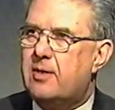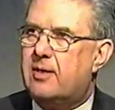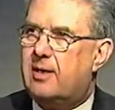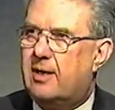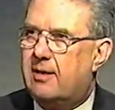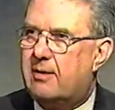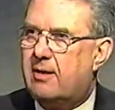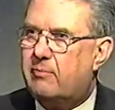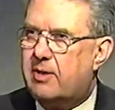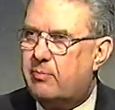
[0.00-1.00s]
uh,
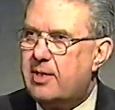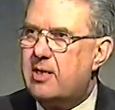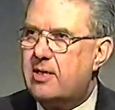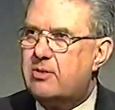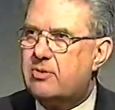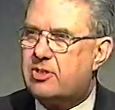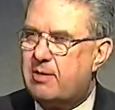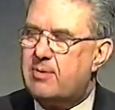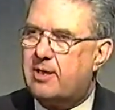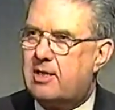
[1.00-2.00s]
we, we need to
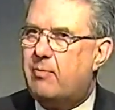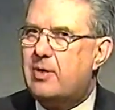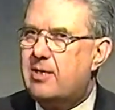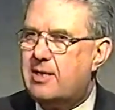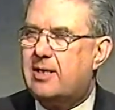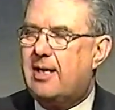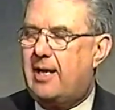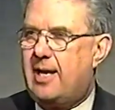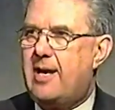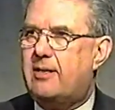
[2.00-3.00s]
stimulate, and we need to get a
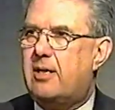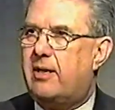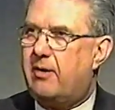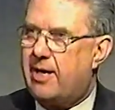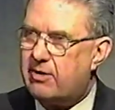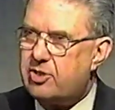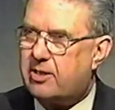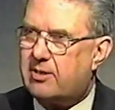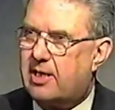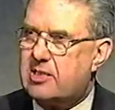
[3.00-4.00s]
handle on our energy
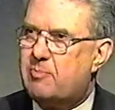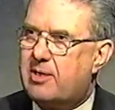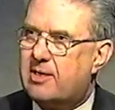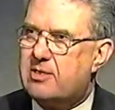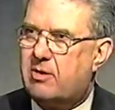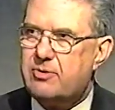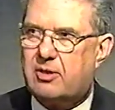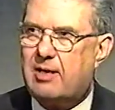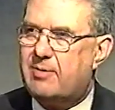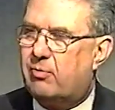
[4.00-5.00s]
costs because those are
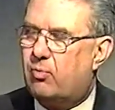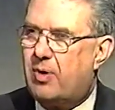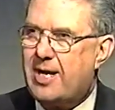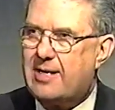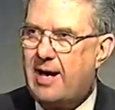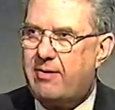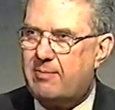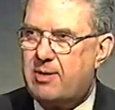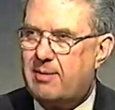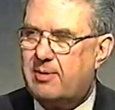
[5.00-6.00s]
coming right out of the
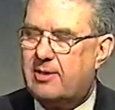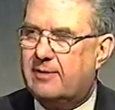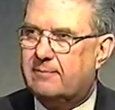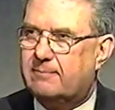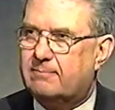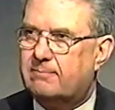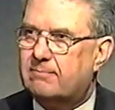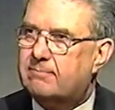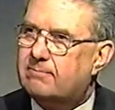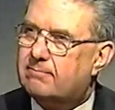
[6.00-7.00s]
bottom line. How does
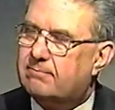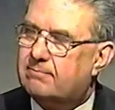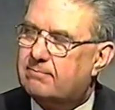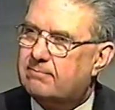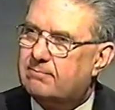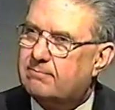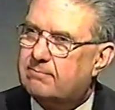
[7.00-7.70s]
this whole